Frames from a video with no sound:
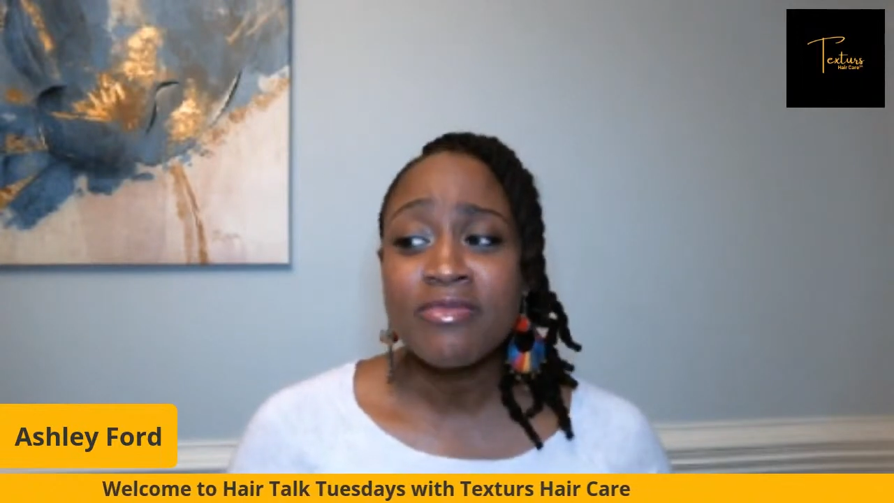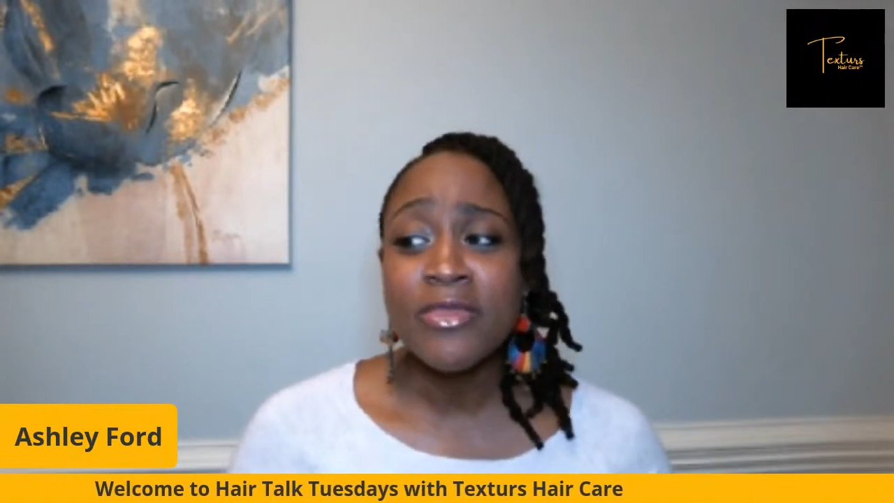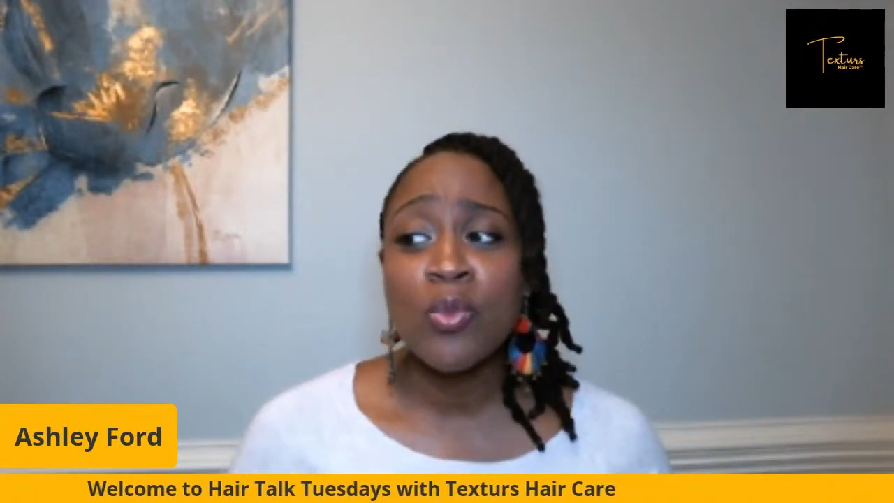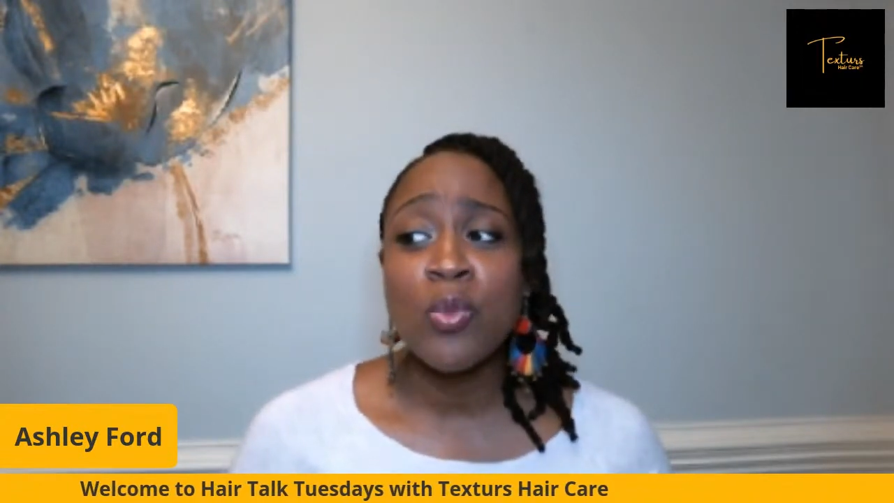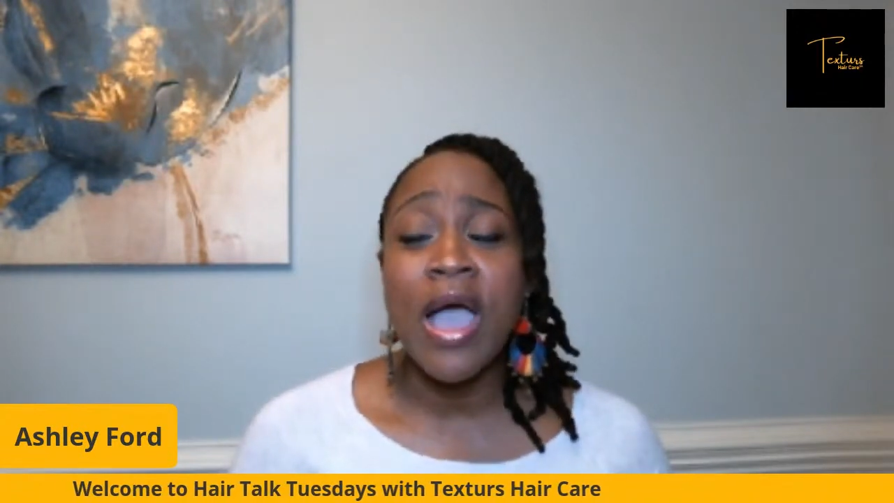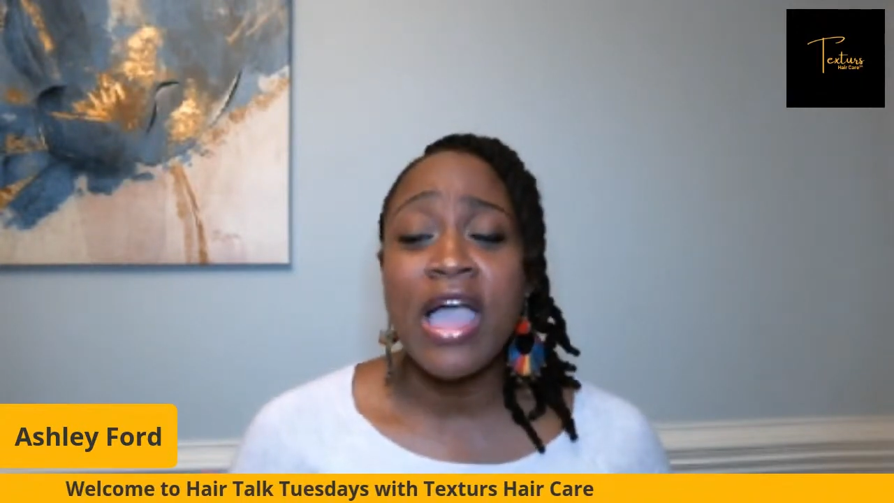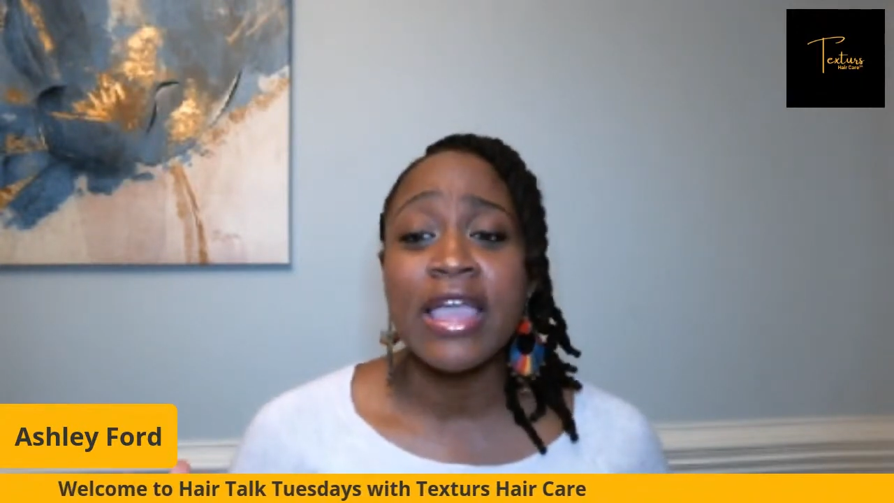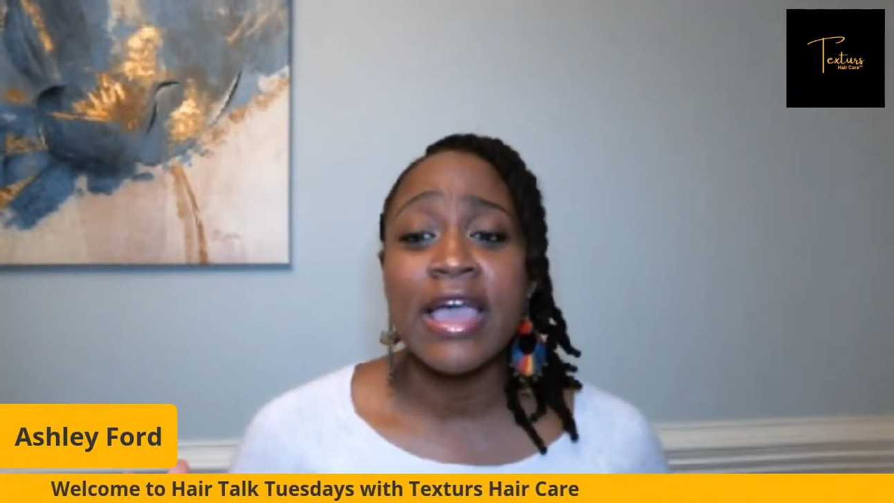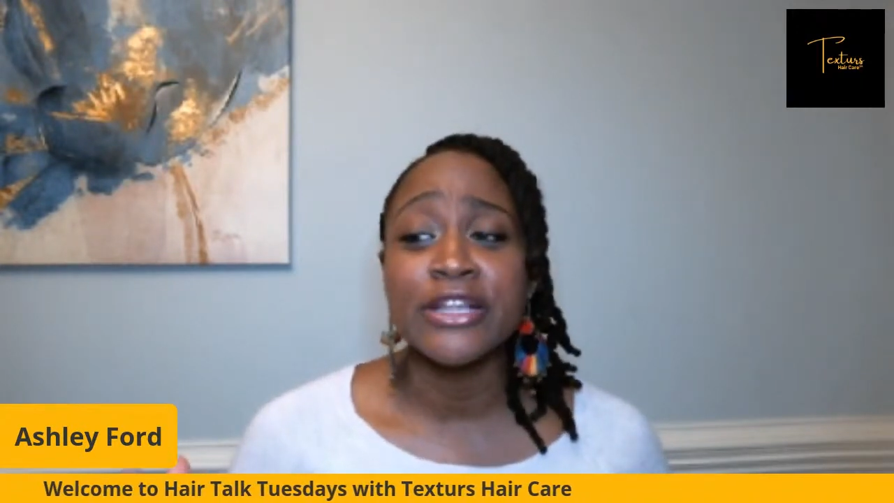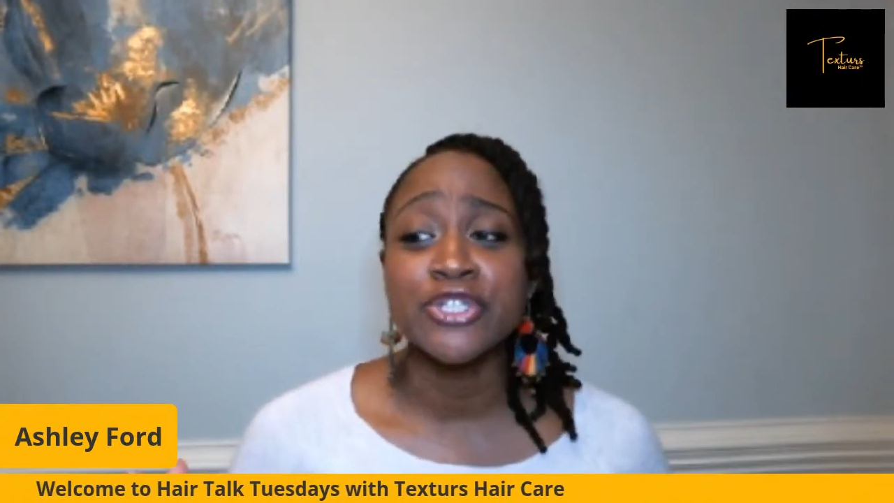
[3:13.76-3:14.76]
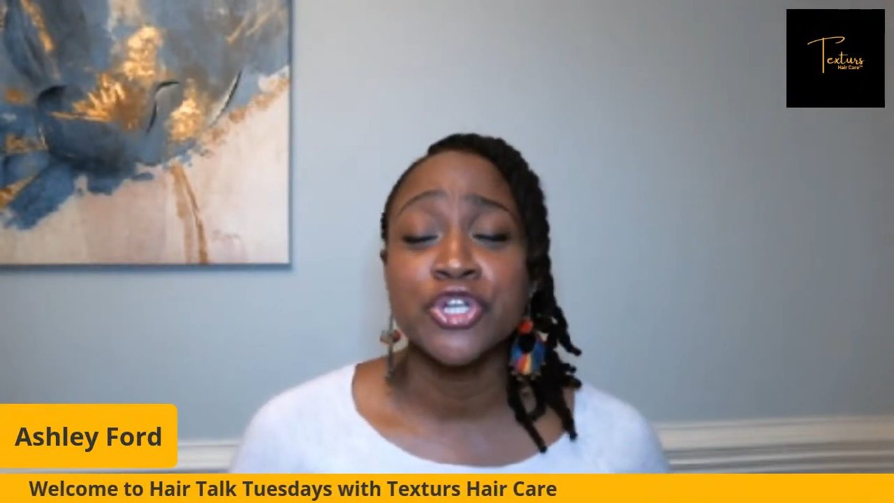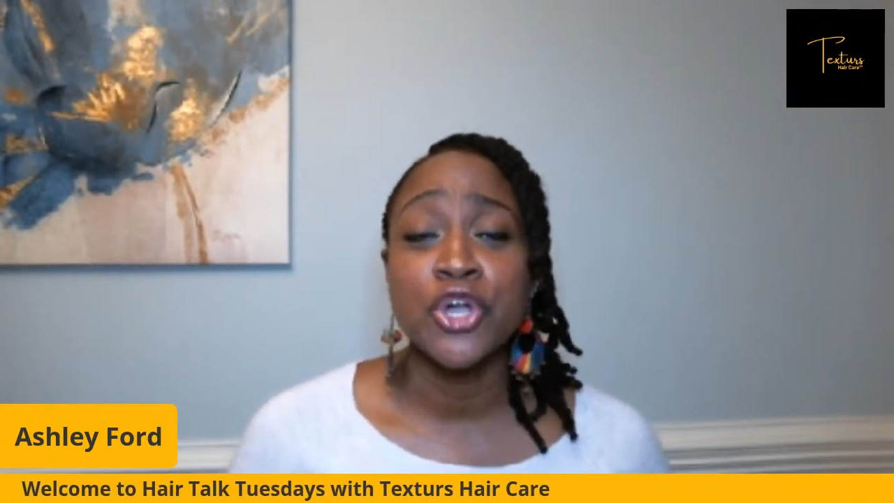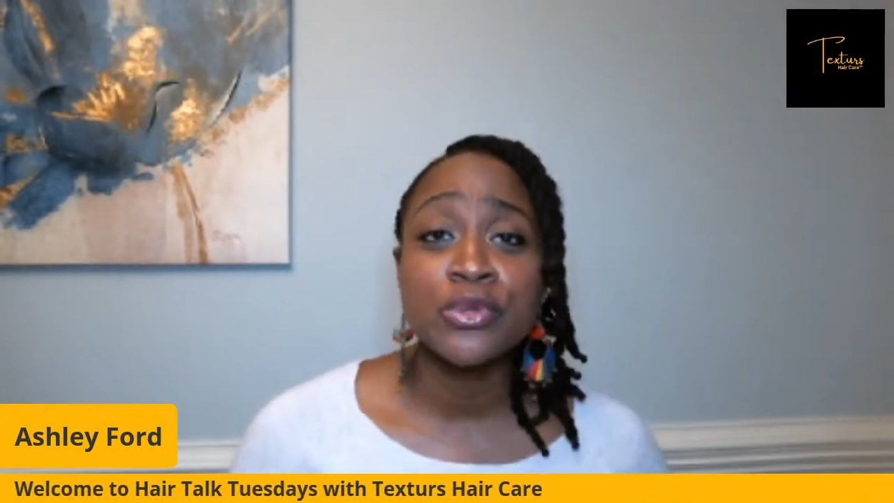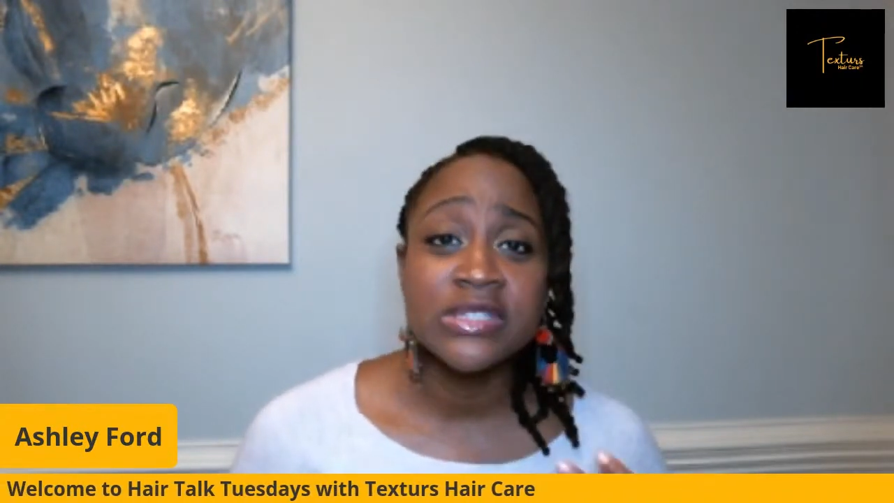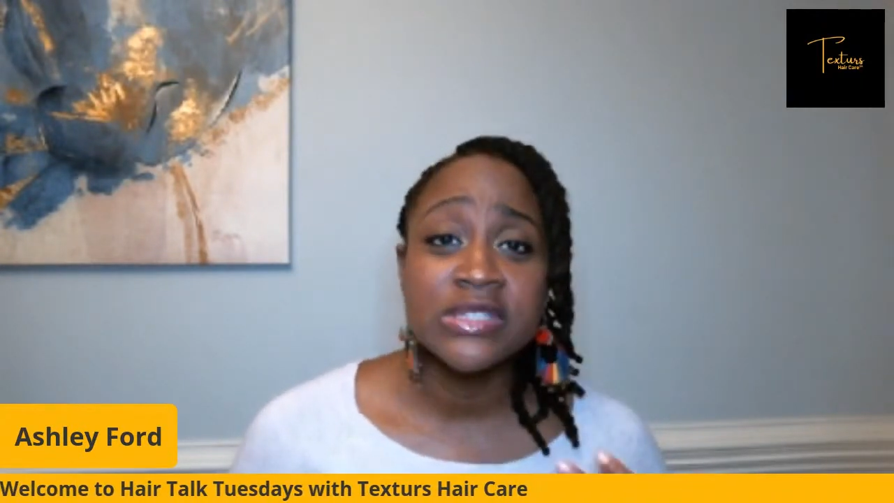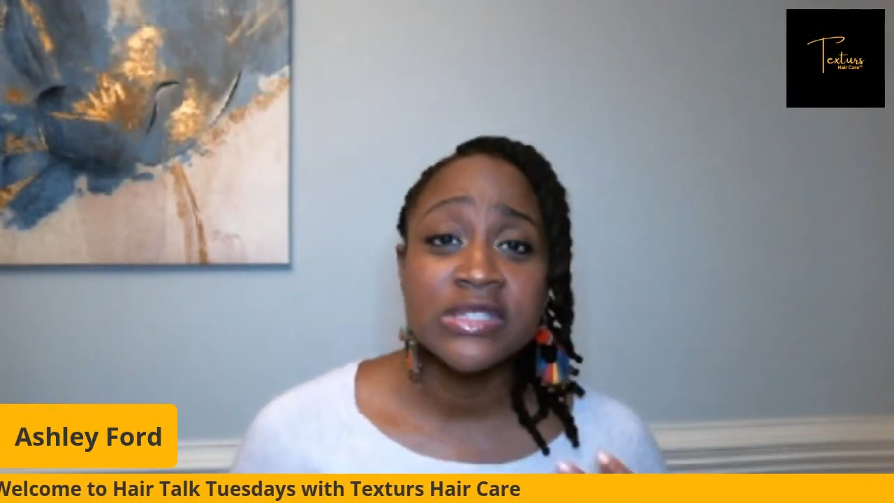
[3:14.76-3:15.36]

why I chose